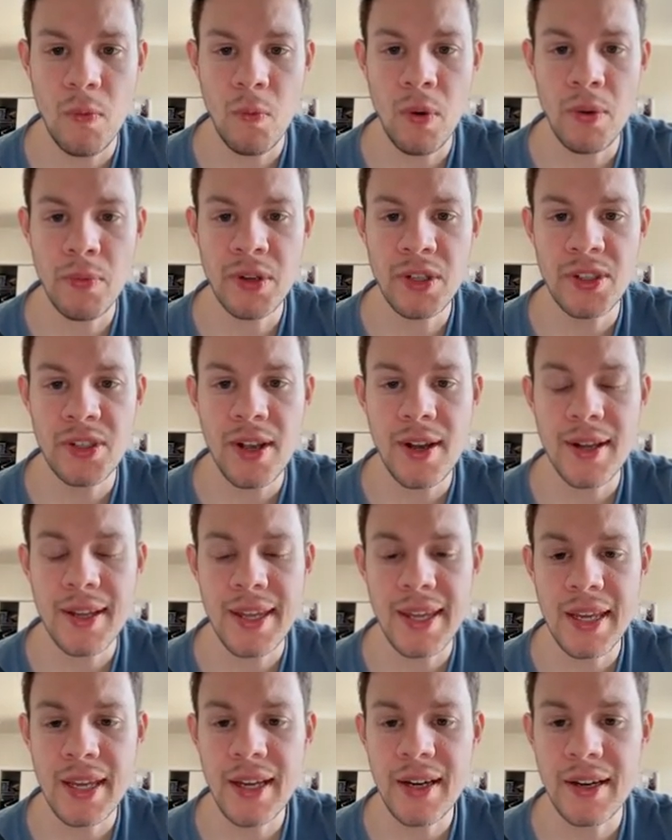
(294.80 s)
what we saw
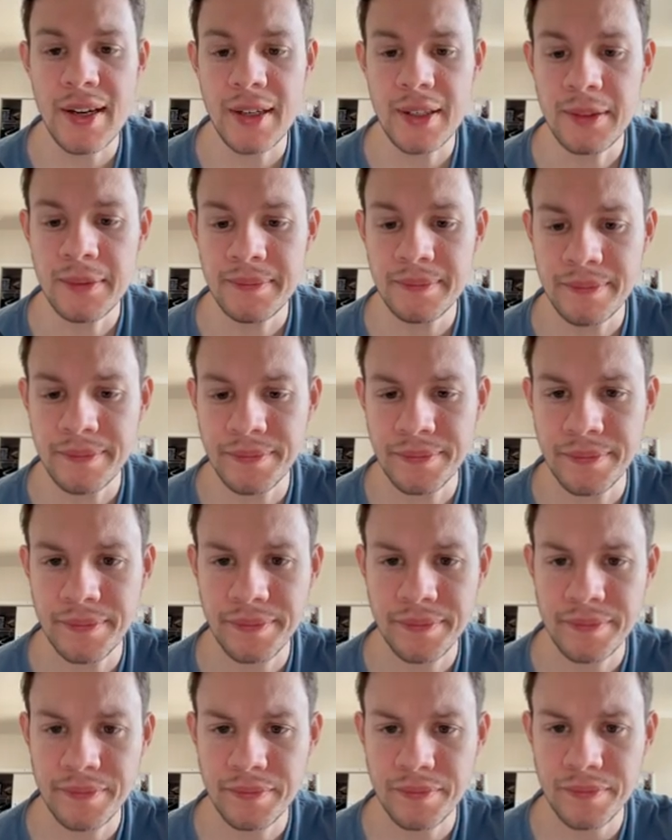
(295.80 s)
here,
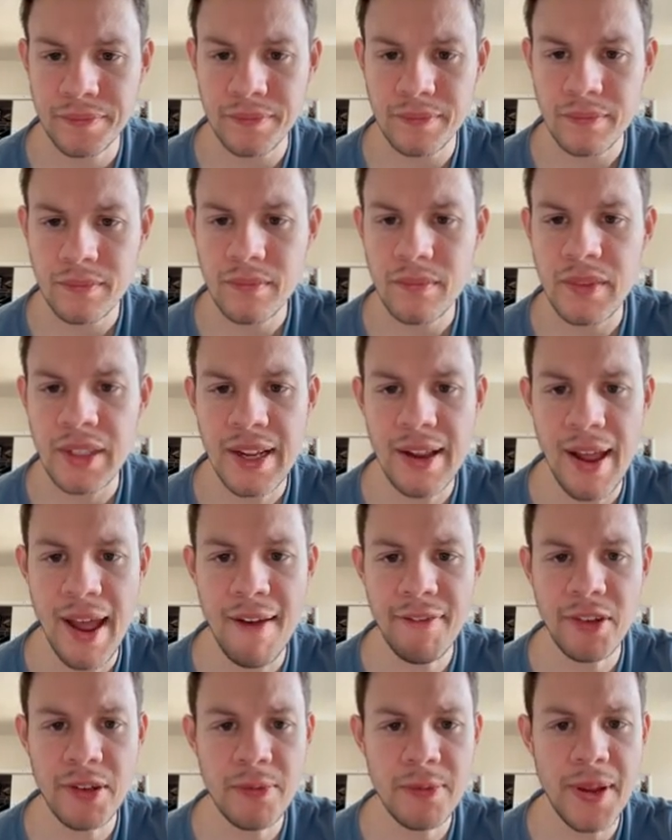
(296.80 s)

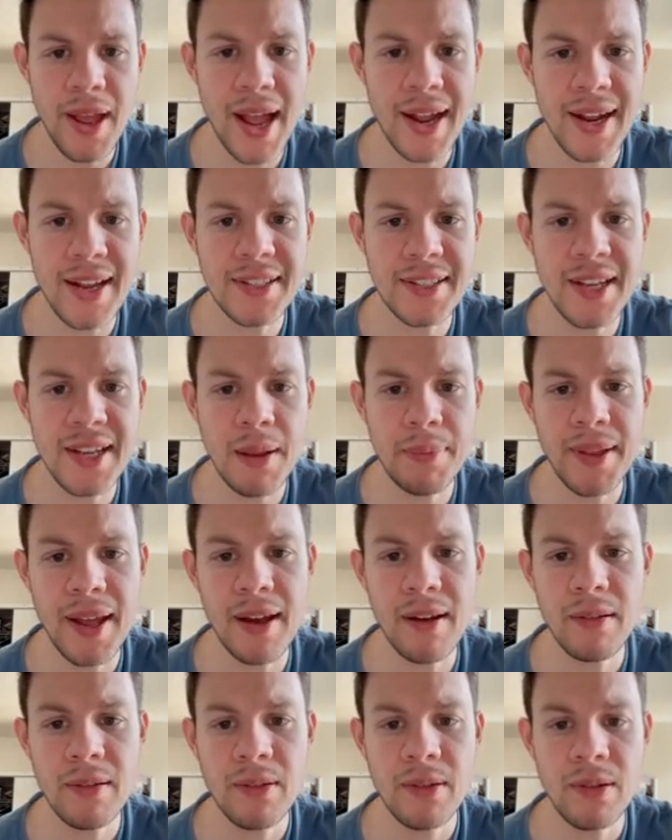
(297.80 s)
after I got stopped
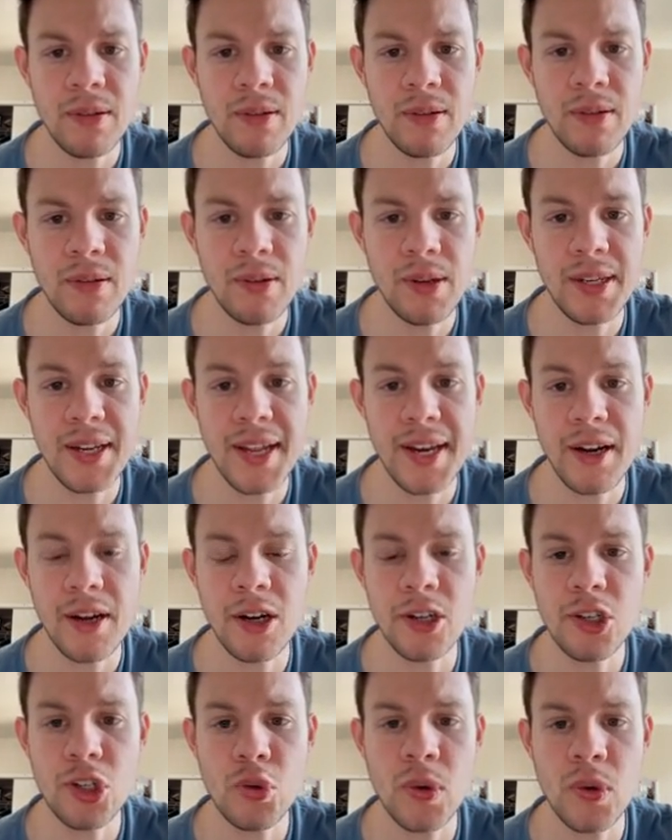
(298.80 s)
out, it hit
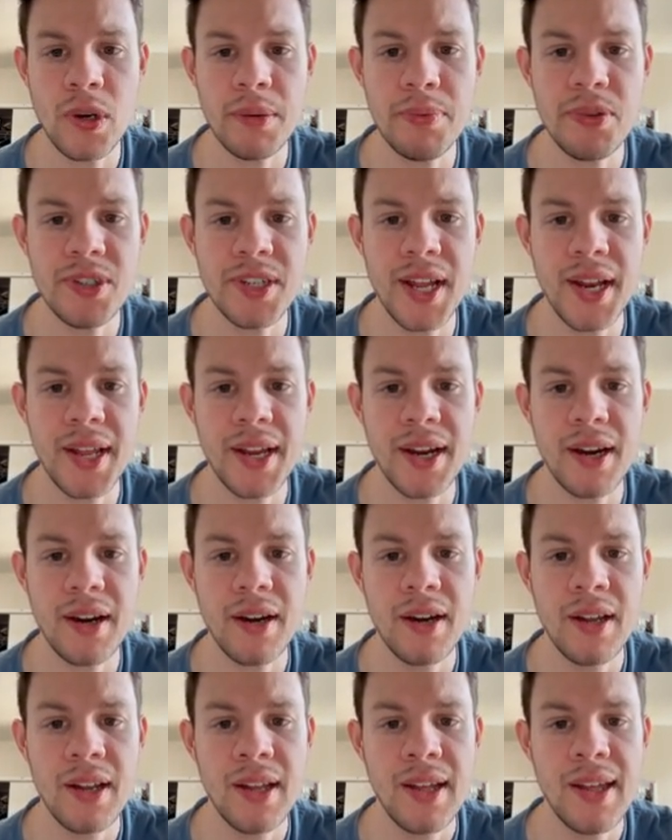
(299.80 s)
120%
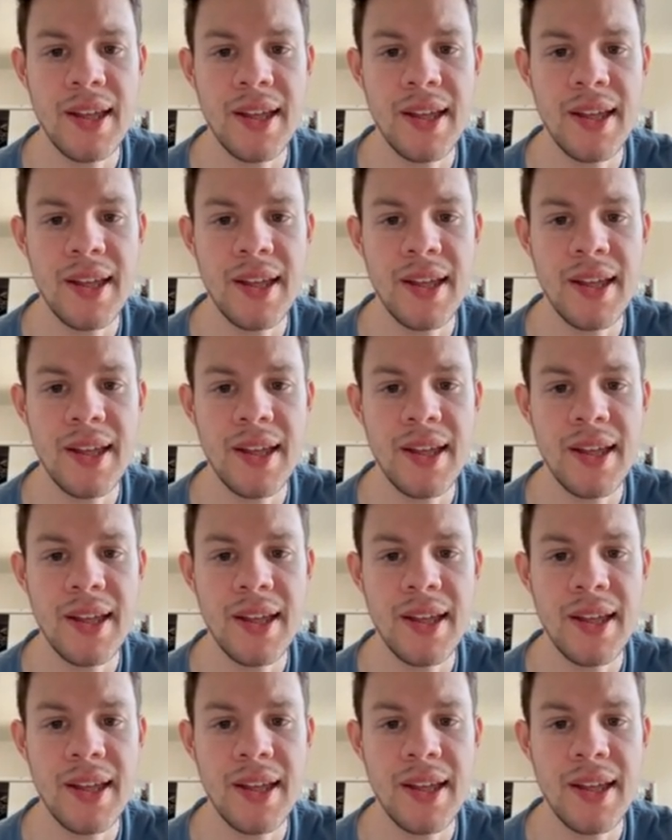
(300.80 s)
here.